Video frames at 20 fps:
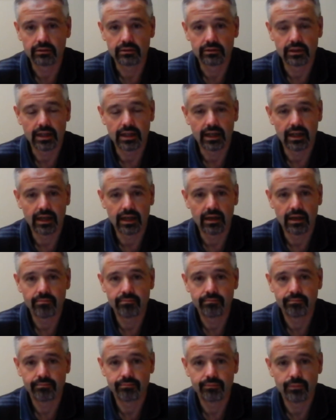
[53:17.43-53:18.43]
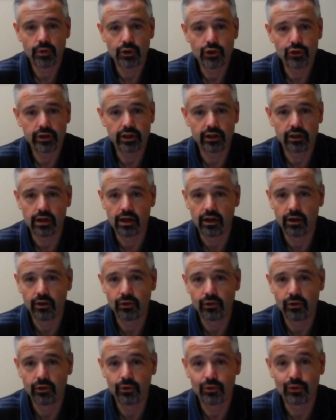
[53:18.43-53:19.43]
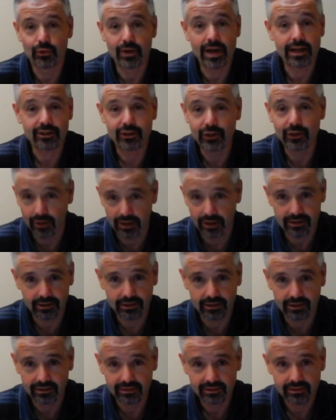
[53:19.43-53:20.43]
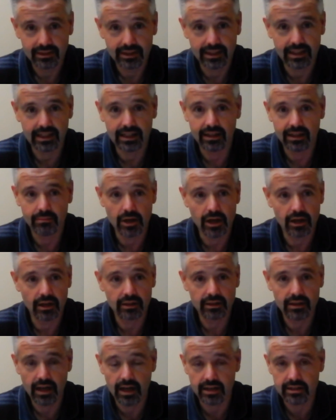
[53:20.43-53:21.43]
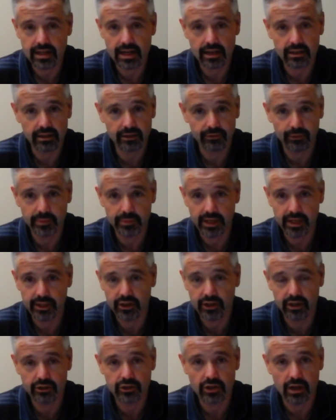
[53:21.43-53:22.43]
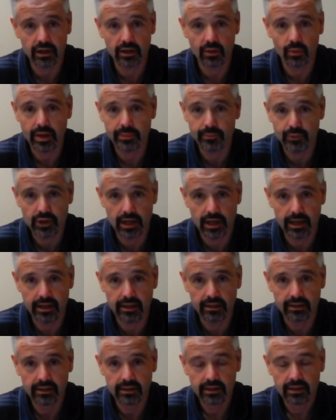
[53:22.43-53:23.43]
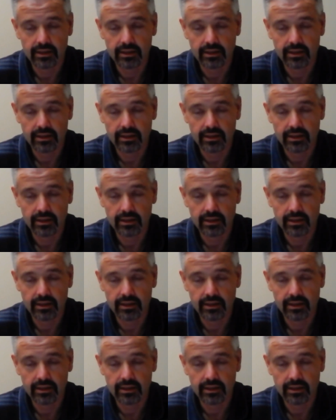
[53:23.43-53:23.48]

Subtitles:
You can go direct to us. Our contact information is on our website.